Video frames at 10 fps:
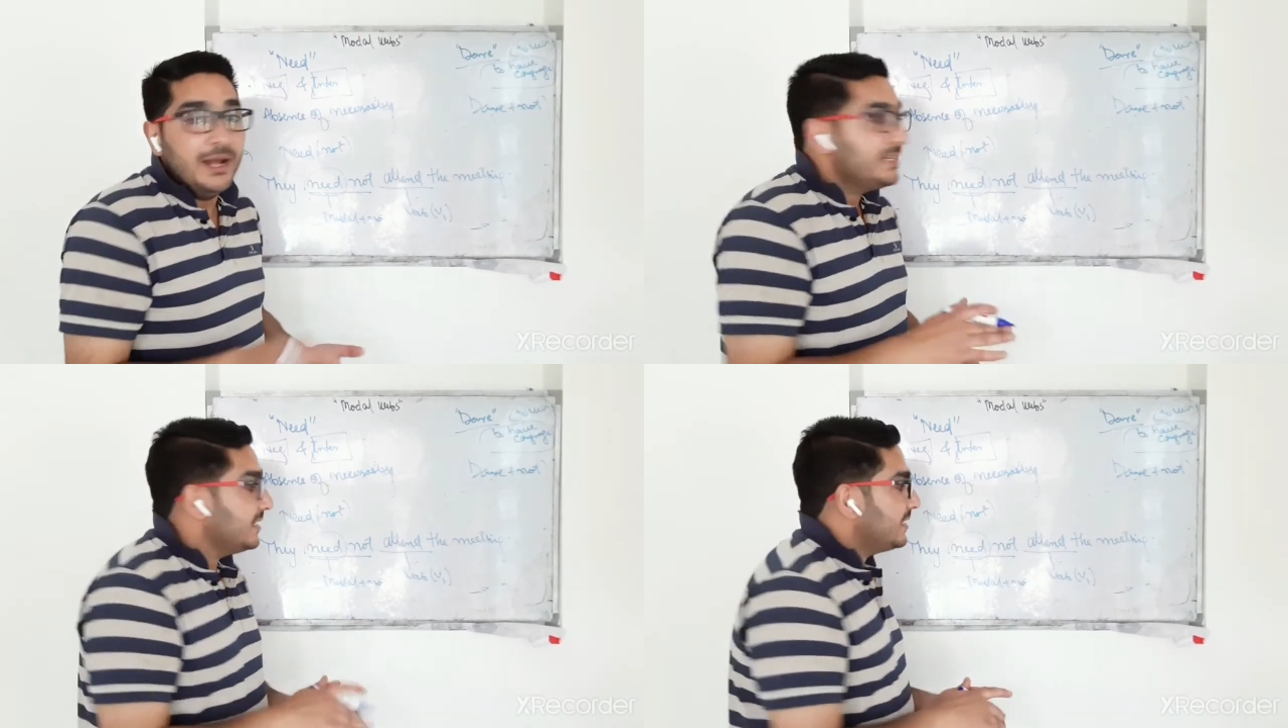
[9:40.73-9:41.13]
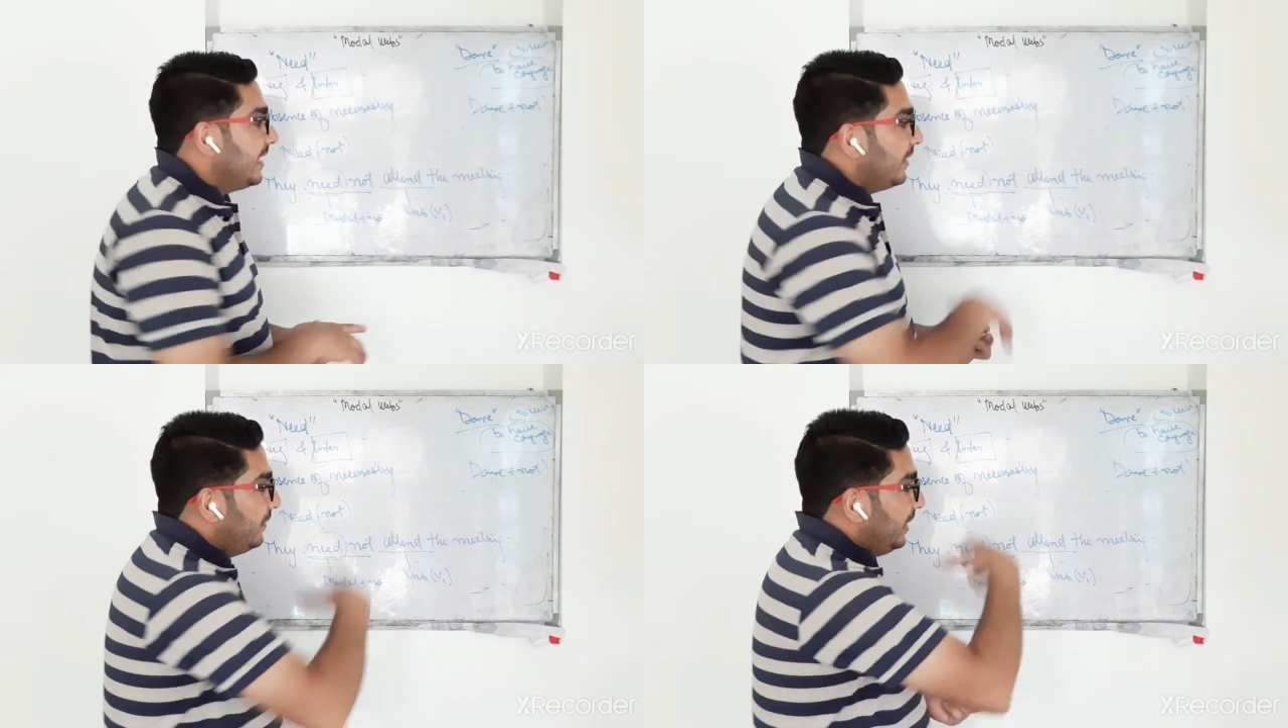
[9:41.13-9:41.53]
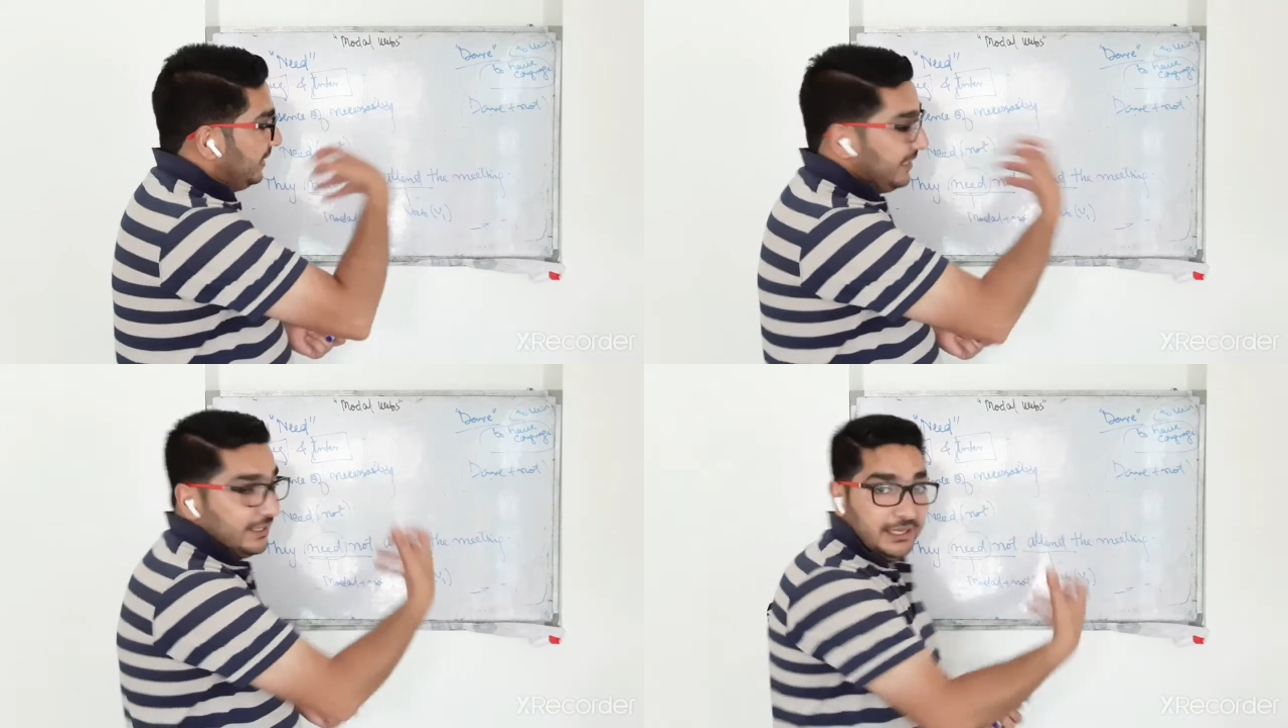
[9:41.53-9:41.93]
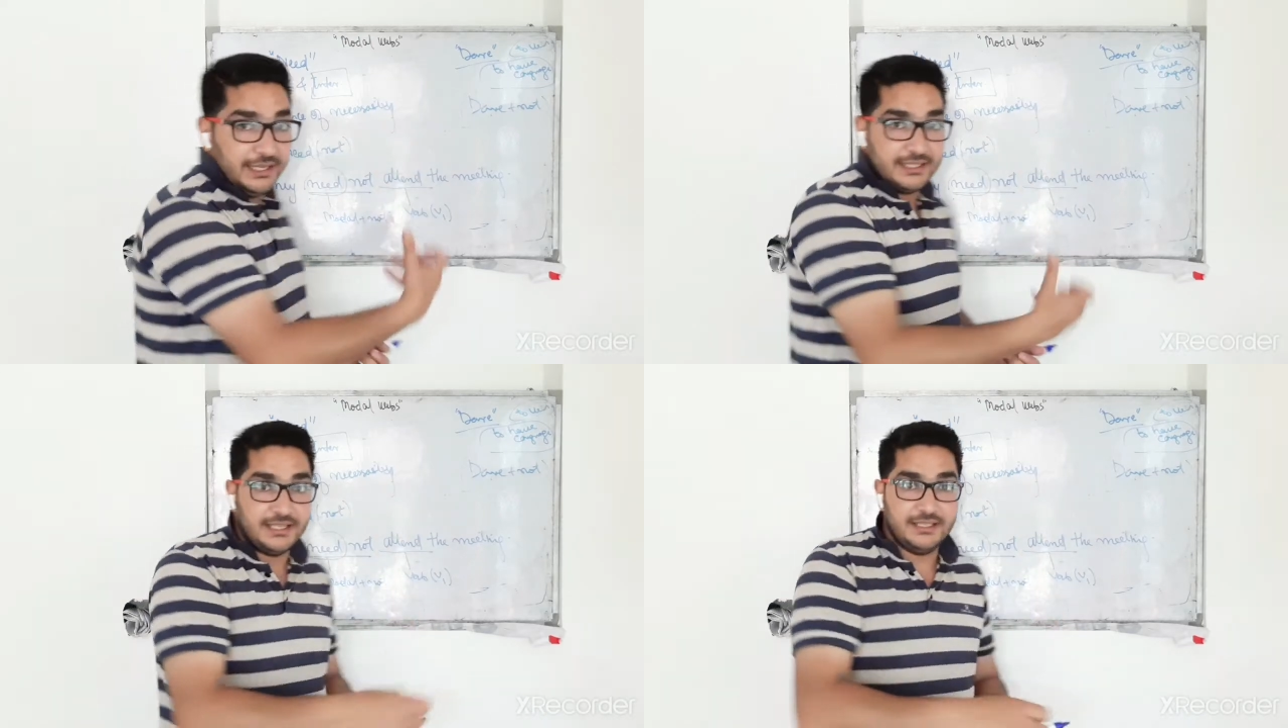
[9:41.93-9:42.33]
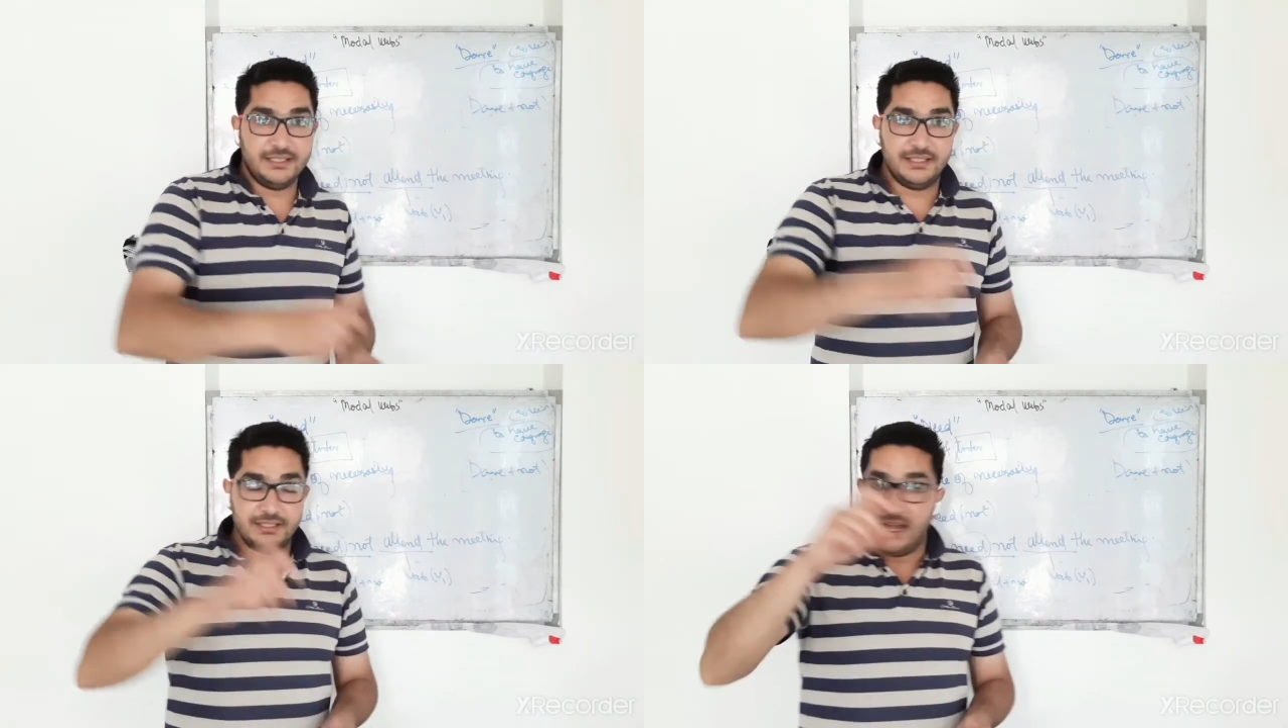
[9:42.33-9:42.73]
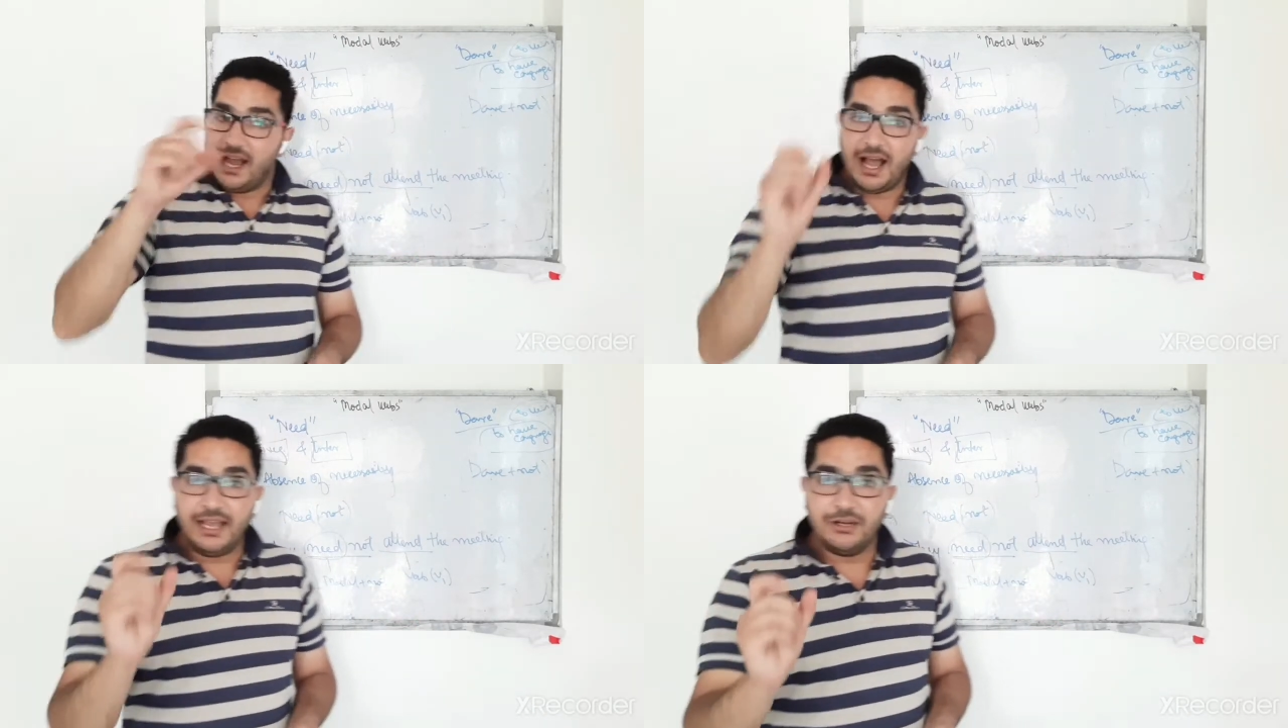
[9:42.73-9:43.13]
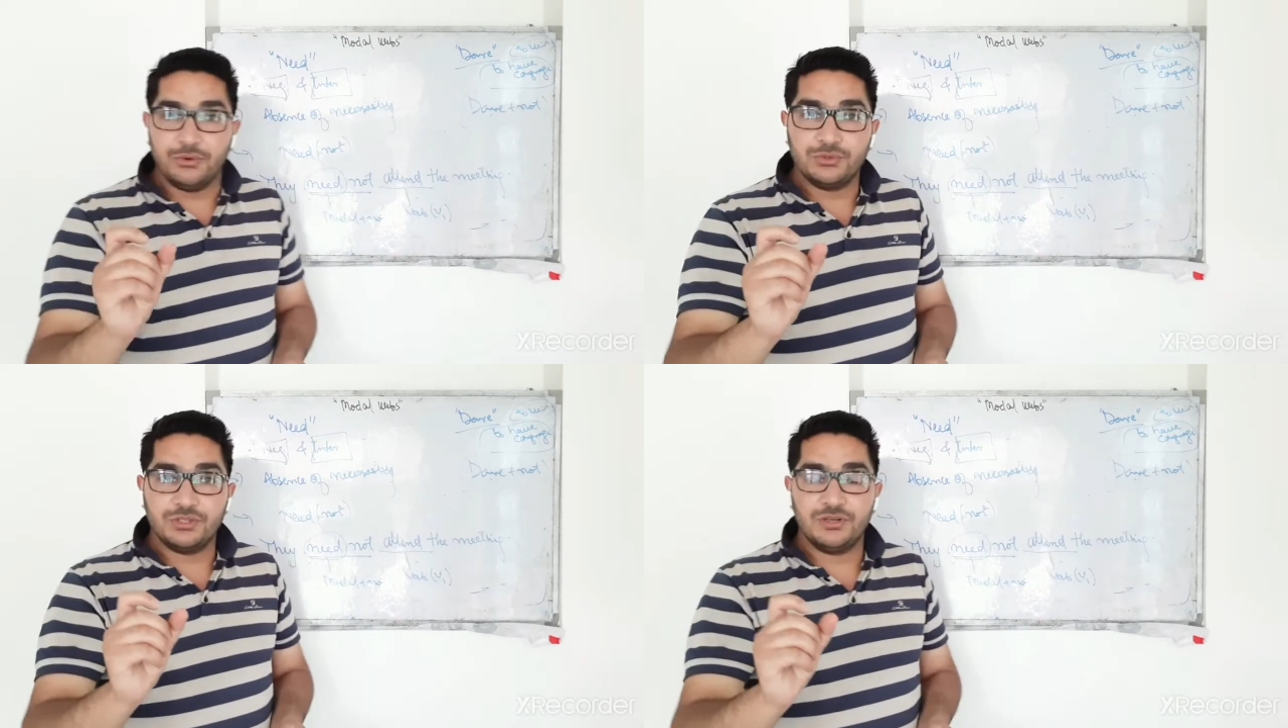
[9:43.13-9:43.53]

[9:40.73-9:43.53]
Just like we in the earlier sentences, I wrote,